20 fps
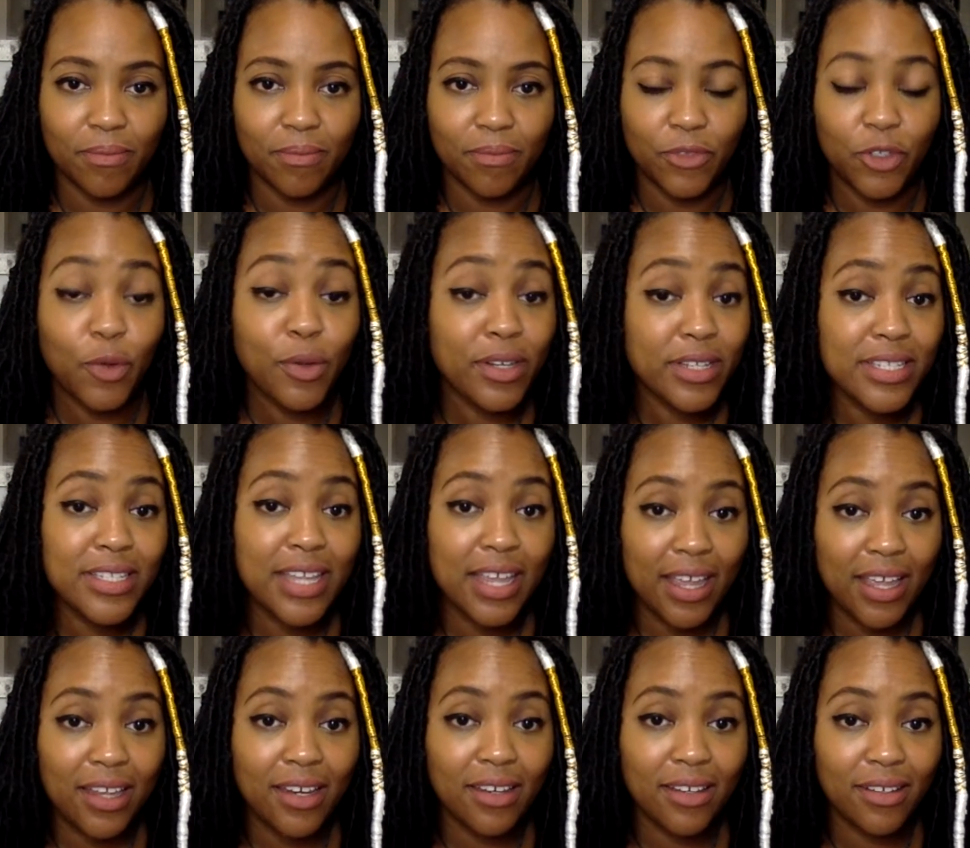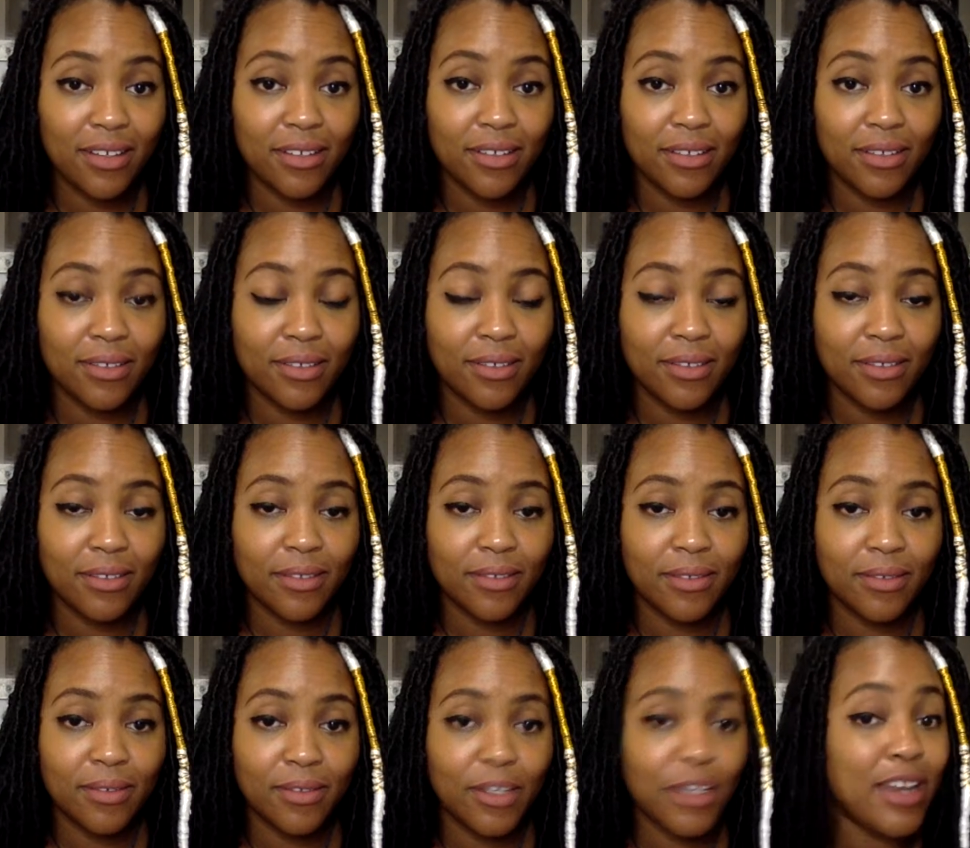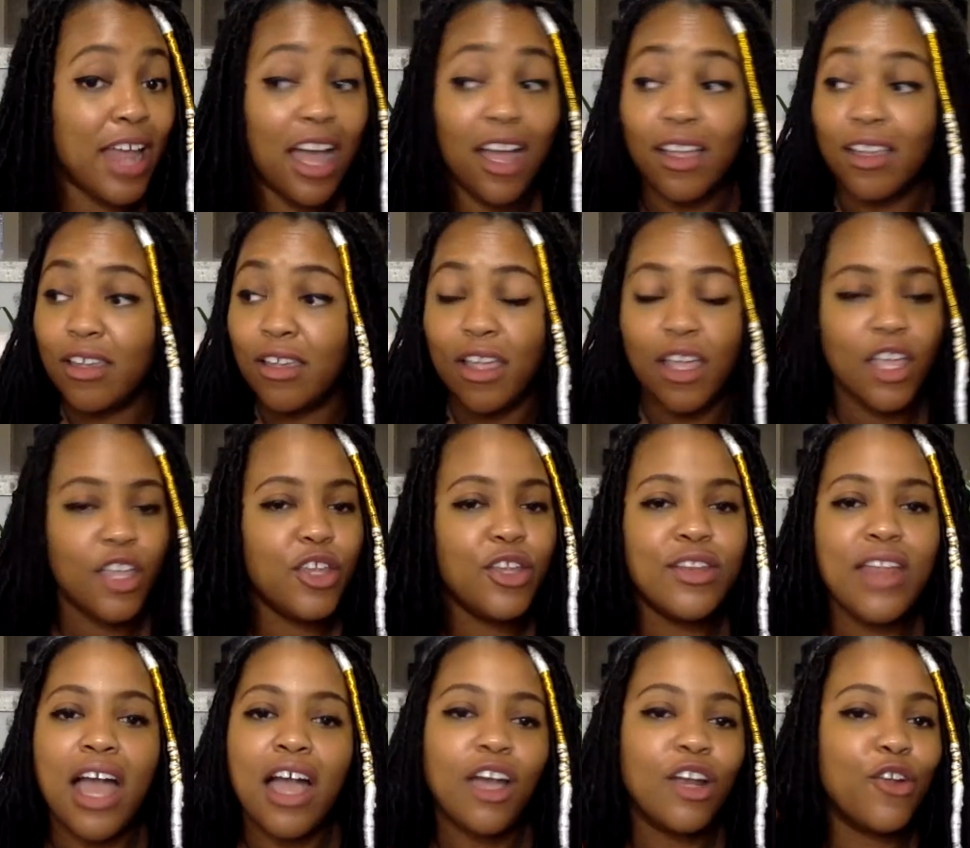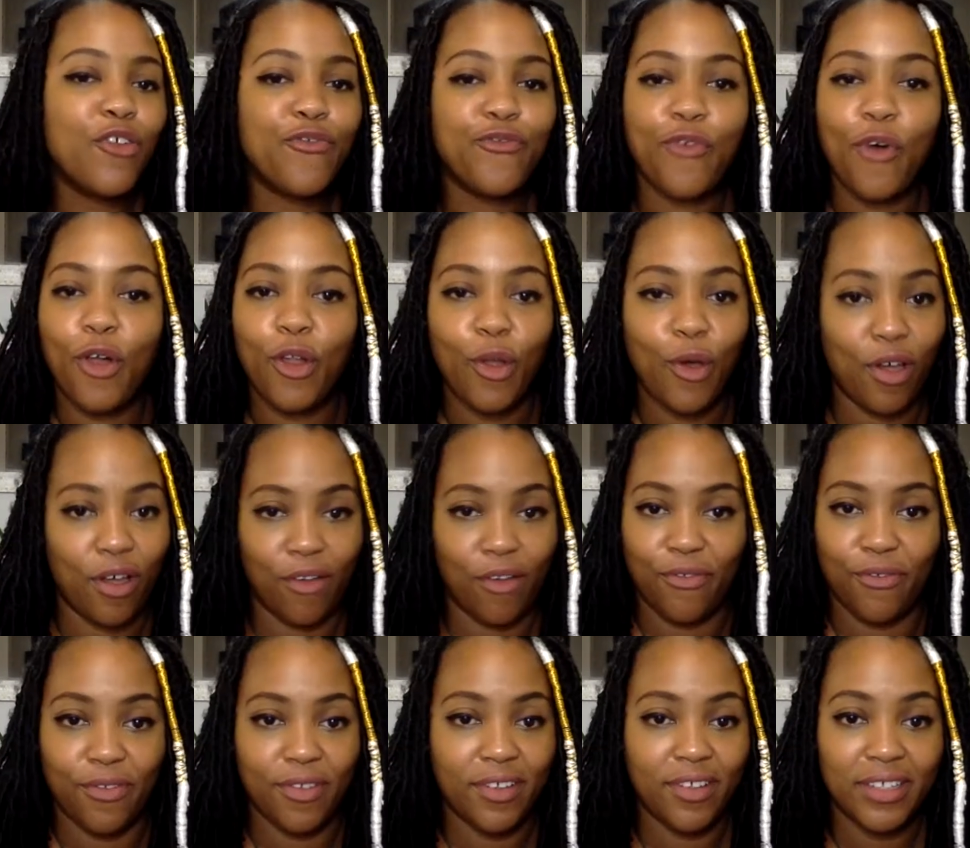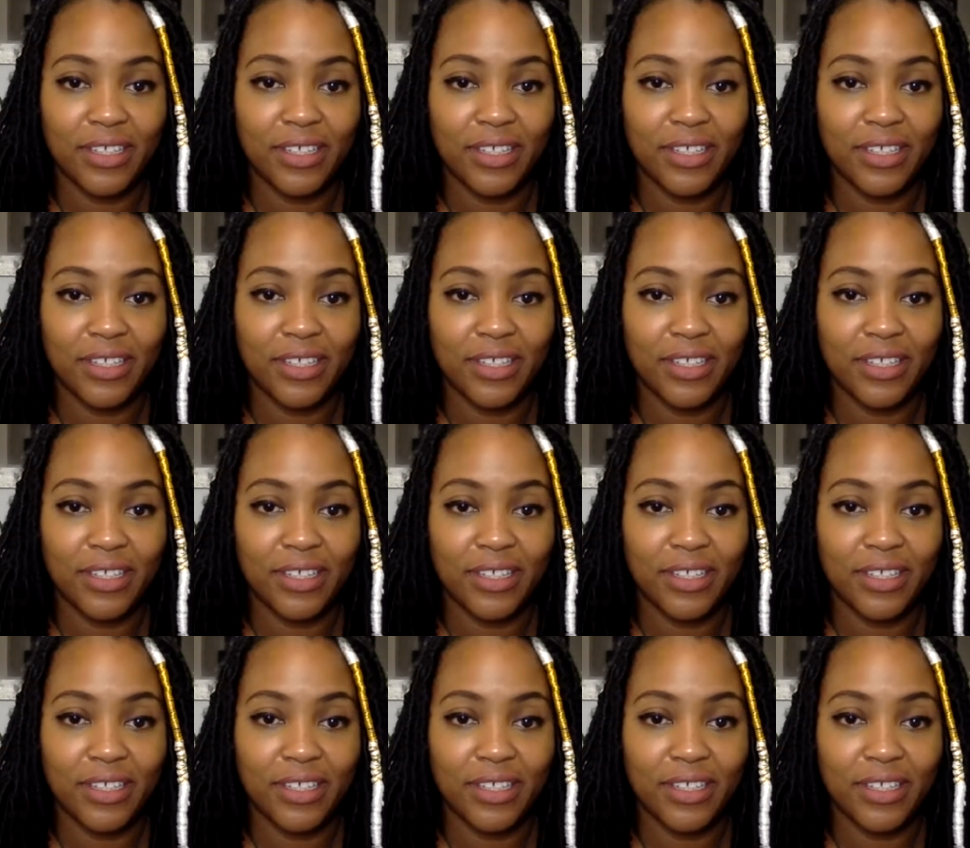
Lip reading: Do you understand? You're not going to fall off.